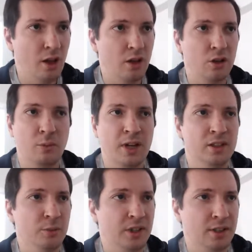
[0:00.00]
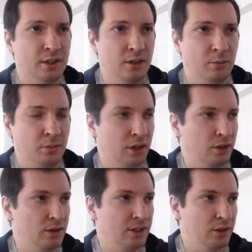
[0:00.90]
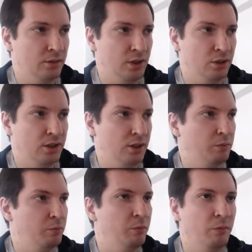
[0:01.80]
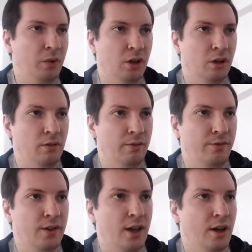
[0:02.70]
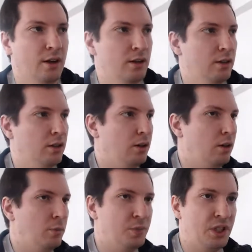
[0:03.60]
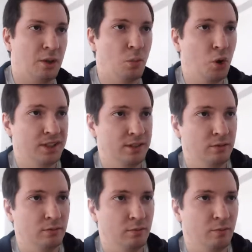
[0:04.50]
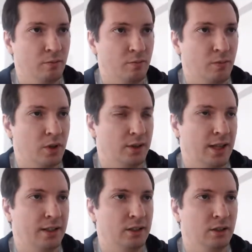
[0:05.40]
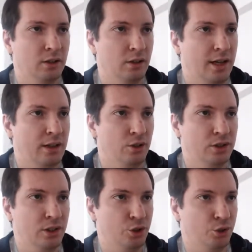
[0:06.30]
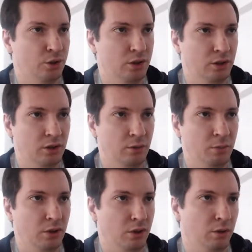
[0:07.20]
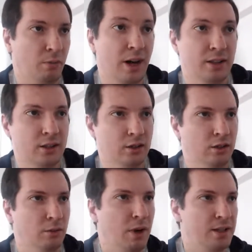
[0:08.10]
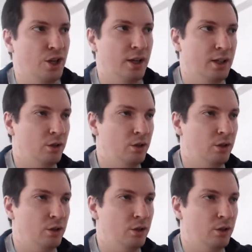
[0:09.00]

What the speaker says: You might obtain the consent of the user via a checkbox that any user should might check in